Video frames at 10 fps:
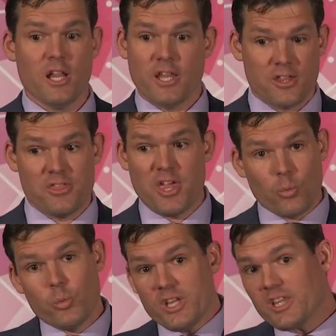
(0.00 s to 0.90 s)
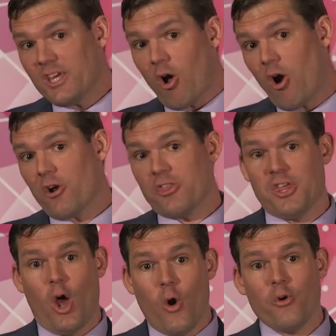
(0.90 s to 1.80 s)
like they really are
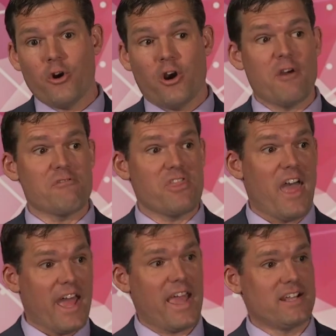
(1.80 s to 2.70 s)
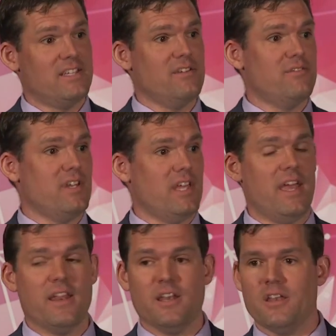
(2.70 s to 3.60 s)
the owner of that activity.
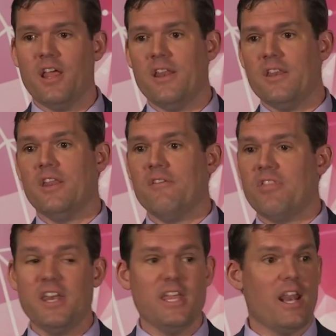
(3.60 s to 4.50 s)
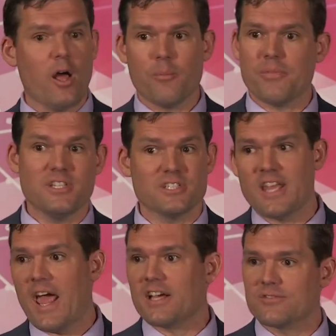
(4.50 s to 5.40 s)
And if they need help, they
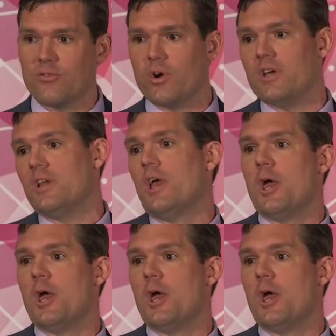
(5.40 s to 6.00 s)
just ask for it.